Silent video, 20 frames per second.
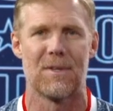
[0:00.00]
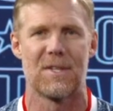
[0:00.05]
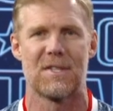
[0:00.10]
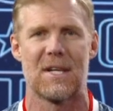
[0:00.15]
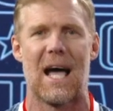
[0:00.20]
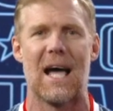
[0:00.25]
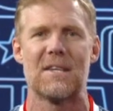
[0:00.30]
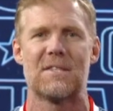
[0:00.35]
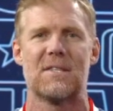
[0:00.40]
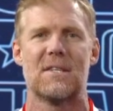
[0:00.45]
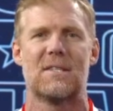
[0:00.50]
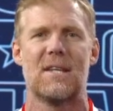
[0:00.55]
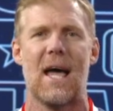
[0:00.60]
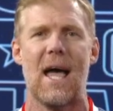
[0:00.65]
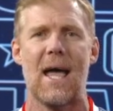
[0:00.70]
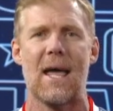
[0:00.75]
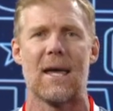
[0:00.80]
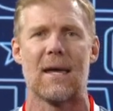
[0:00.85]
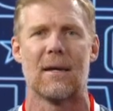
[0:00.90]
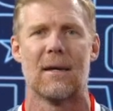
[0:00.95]
Seize the
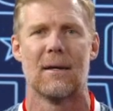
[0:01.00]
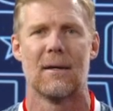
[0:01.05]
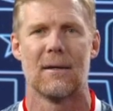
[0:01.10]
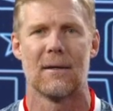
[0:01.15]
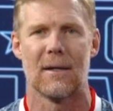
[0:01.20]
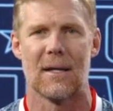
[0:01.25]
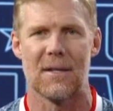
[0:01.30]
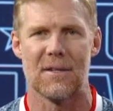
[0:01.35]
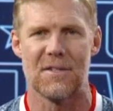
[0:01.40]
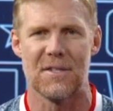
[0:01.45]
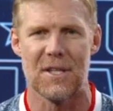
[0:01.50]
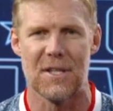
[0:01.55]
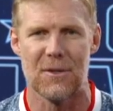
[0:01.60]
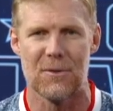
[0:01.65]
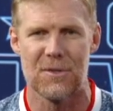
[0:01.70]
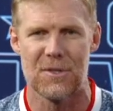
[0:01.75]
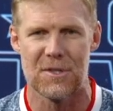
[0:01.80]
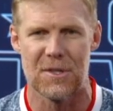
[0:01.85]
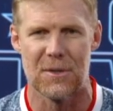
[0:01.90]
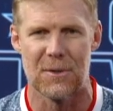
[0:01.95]
day, and see
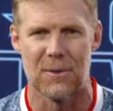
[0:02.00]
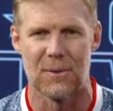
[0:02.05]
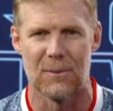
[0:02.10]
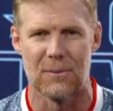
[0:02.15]
you soon.